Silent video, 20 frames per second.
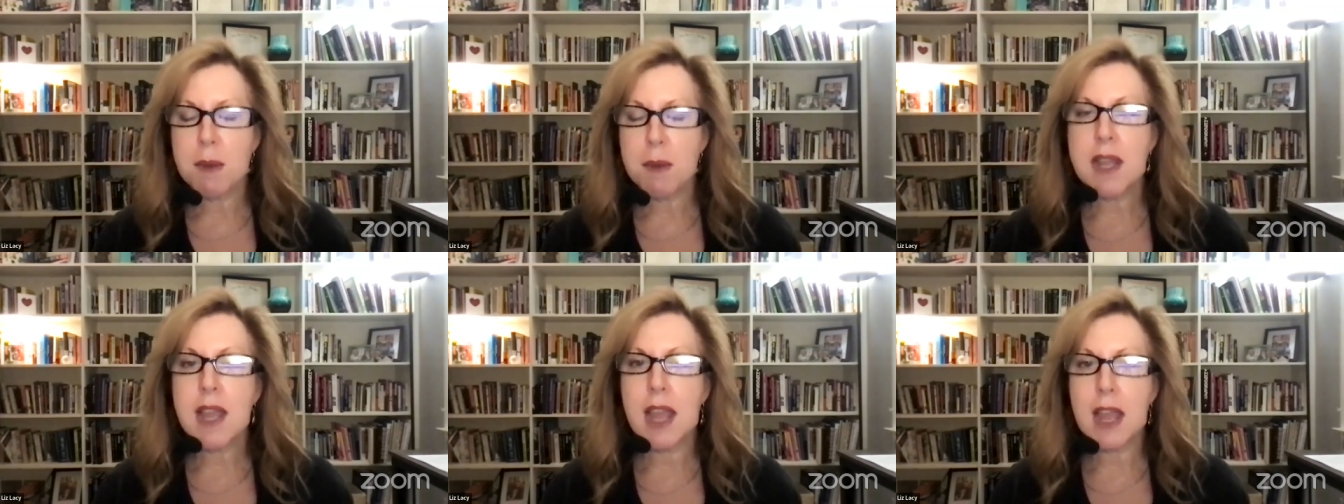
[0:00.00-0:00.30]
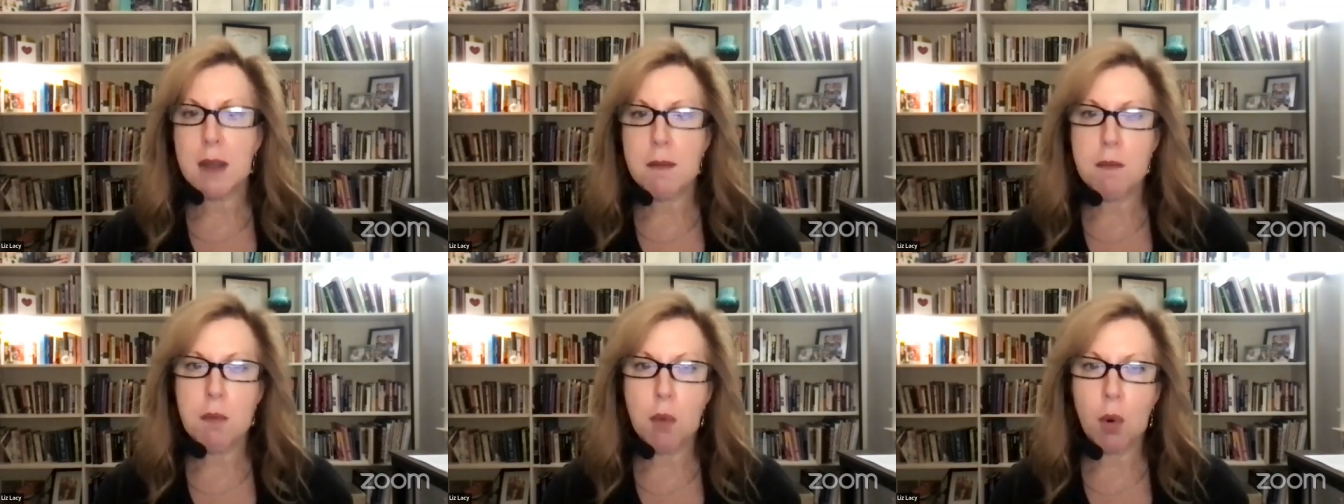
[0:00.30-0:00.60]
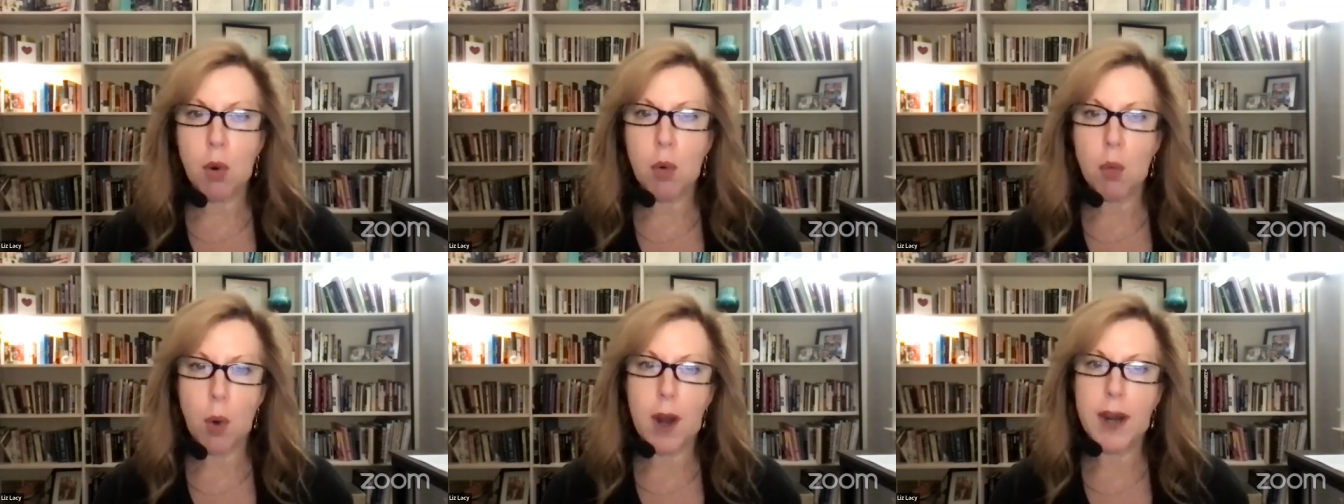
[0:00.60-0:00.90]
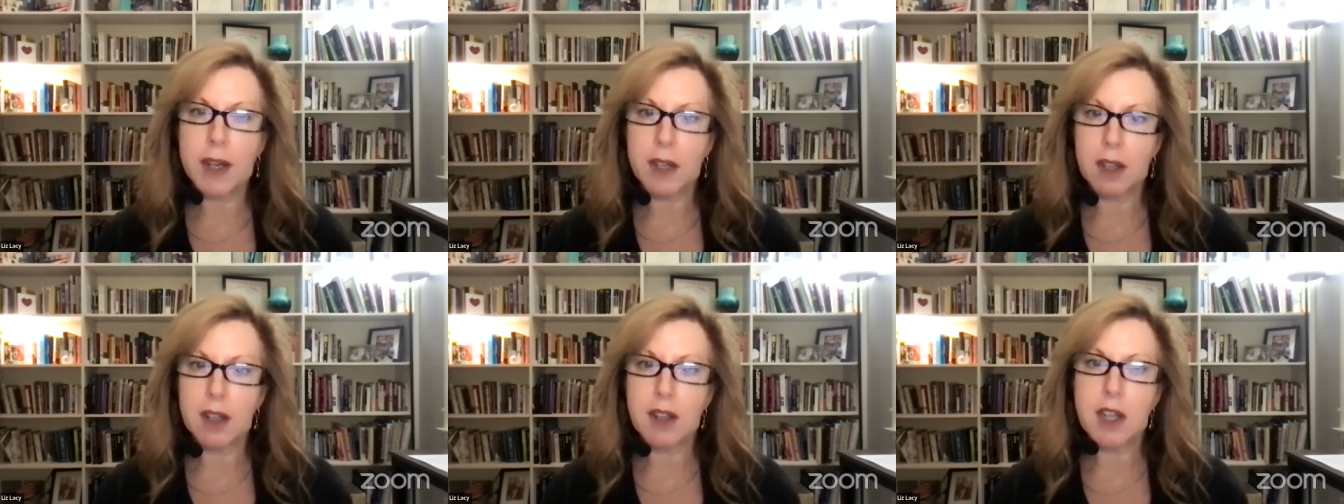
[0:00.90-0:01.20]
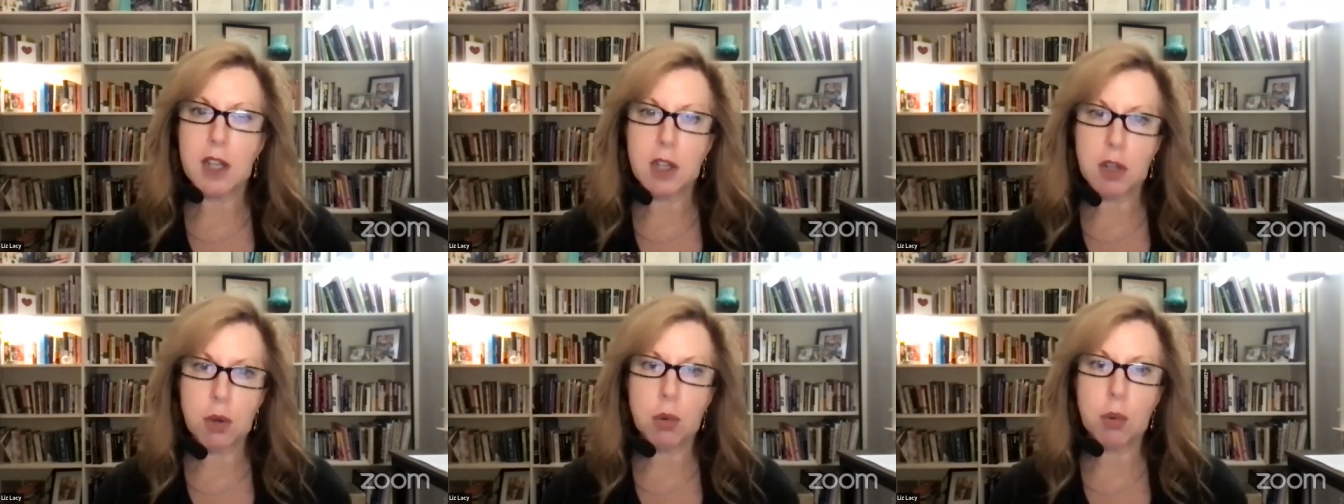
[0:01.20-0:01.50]
became more
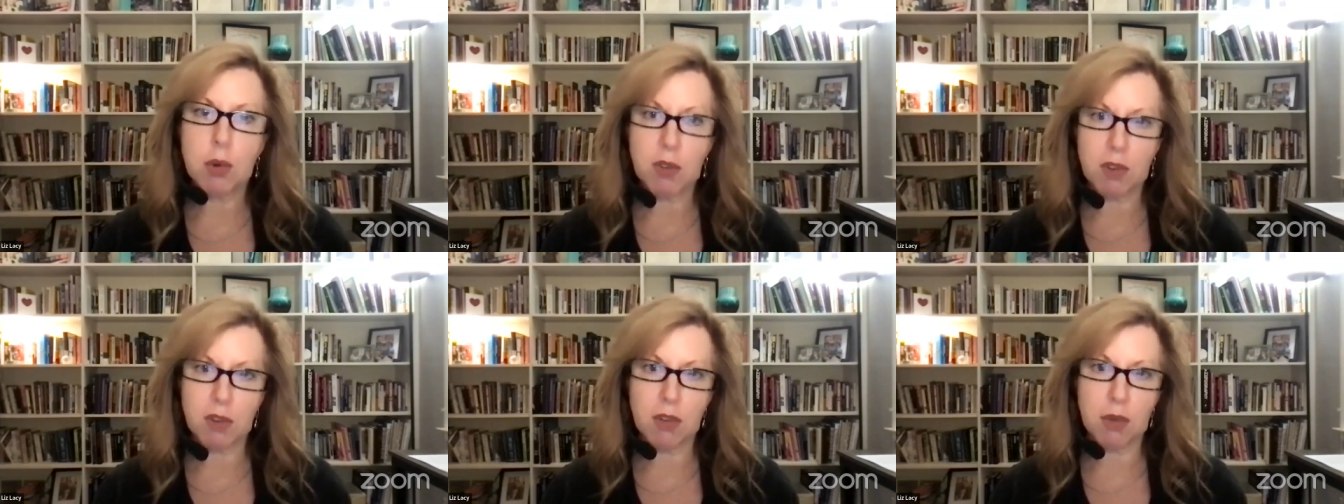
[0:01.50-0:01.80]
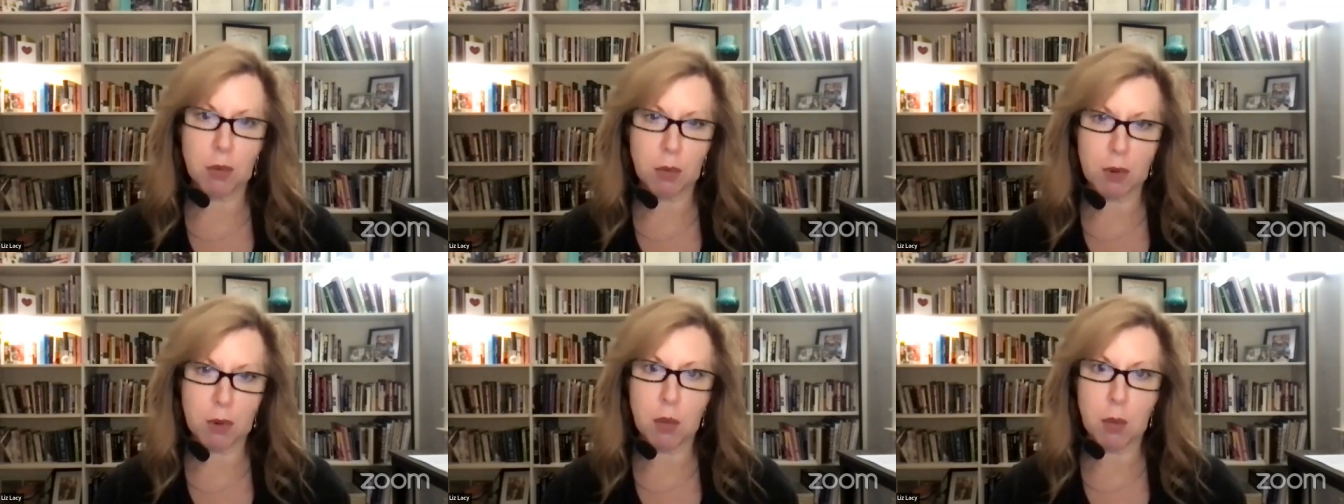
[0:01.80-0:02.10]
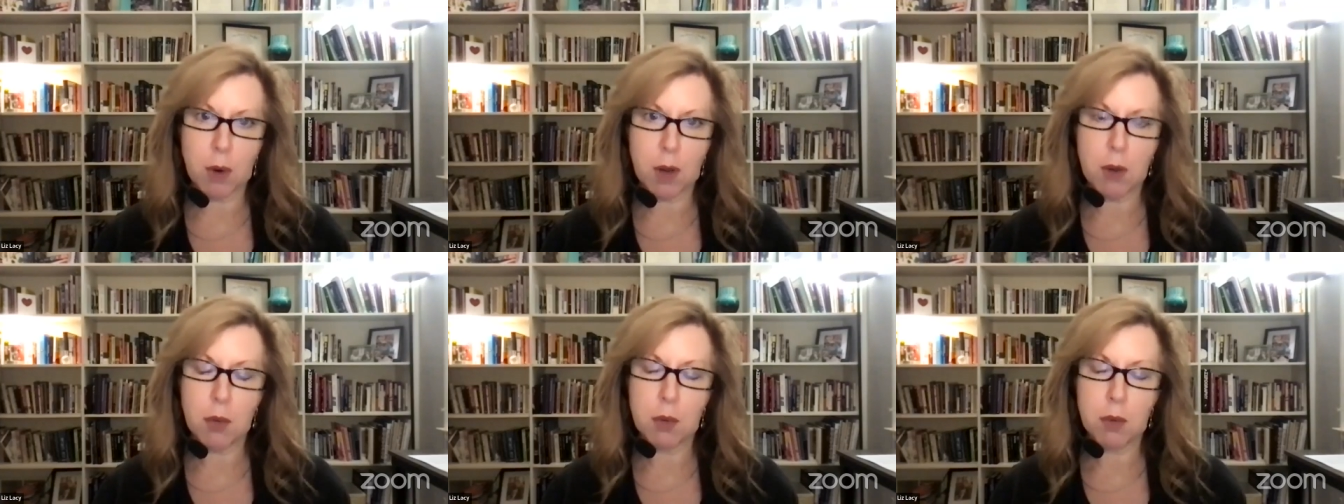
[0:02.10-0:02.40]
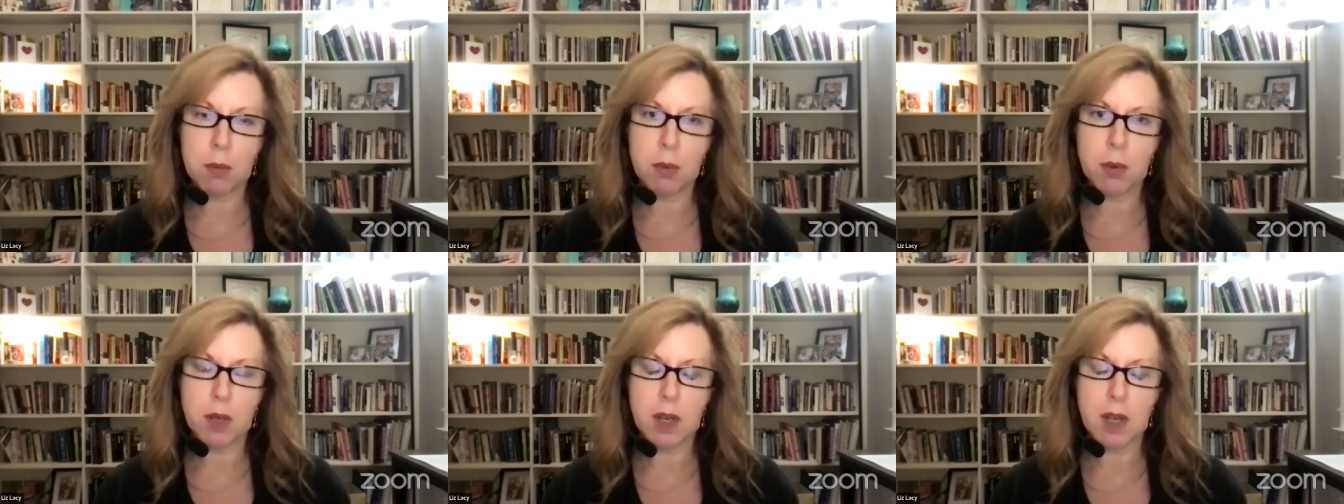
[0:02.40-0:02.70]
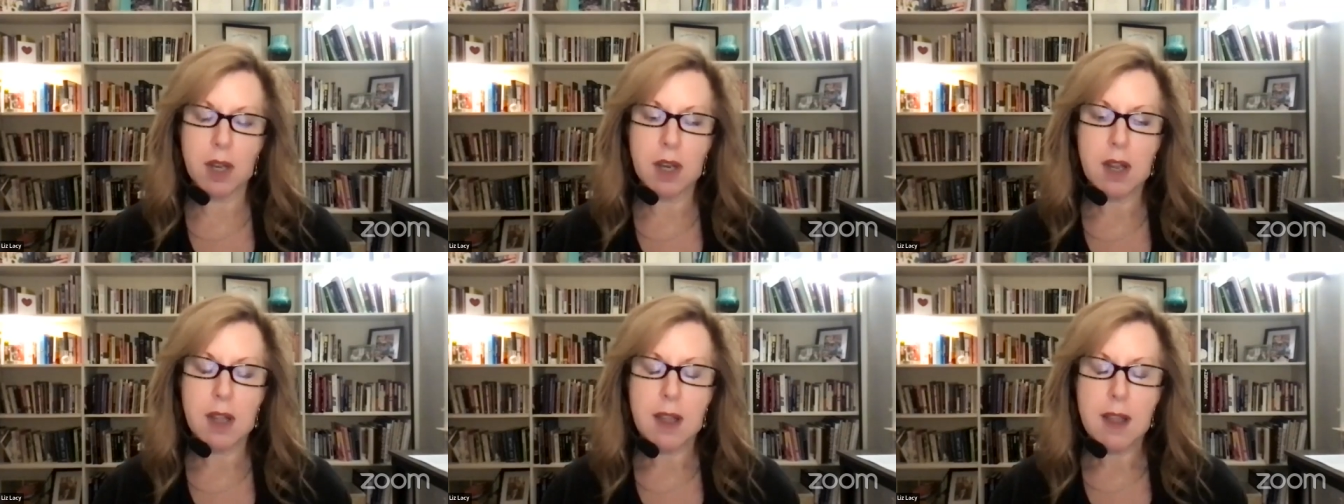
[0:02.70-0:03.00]
widely used is the way I would
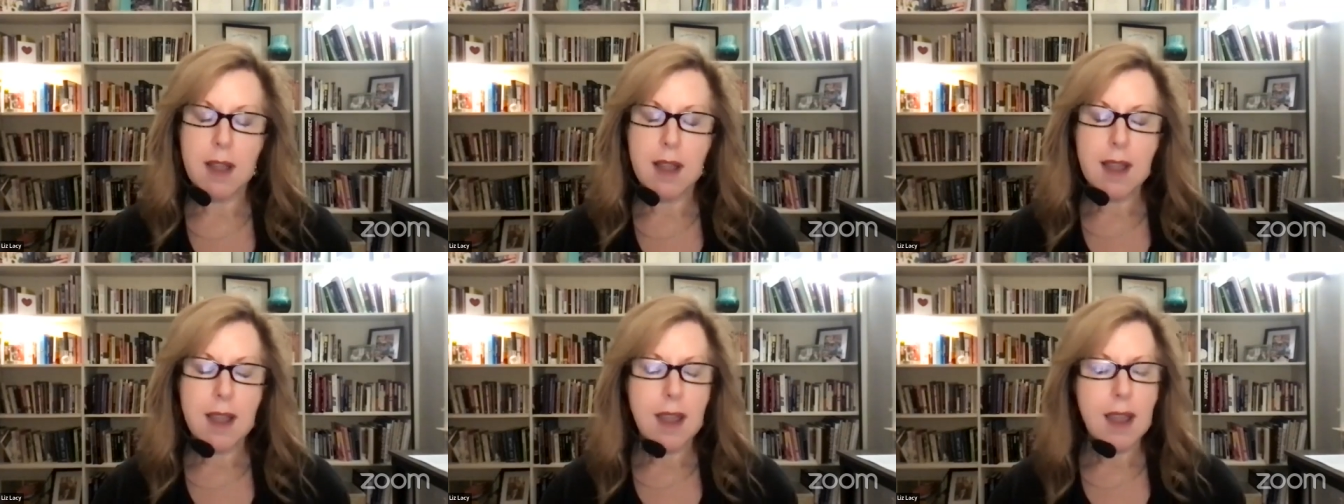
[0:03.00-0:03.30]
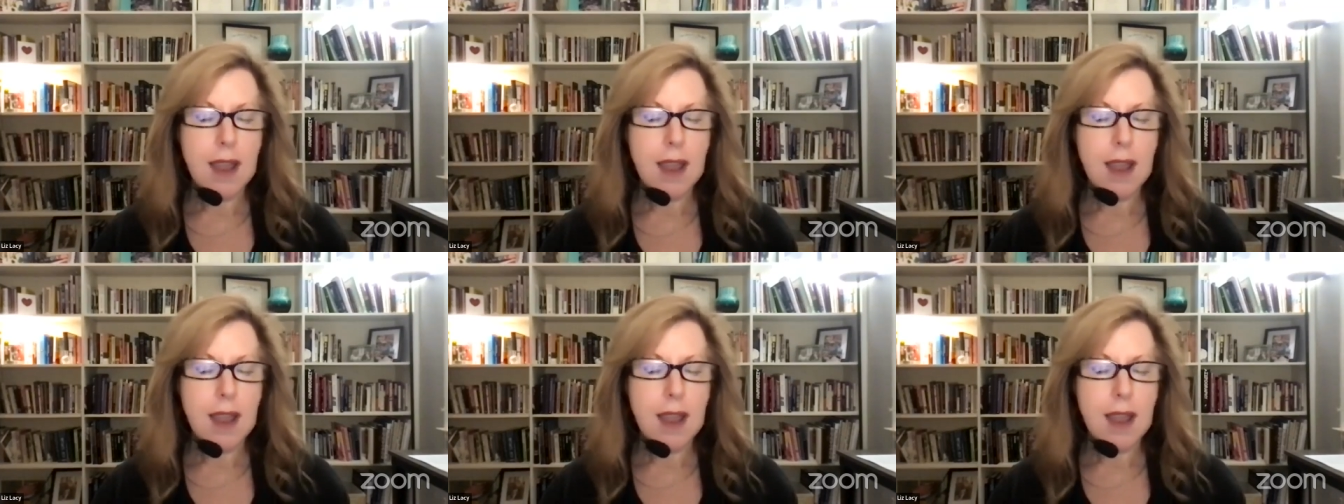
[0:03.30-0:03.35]
put it.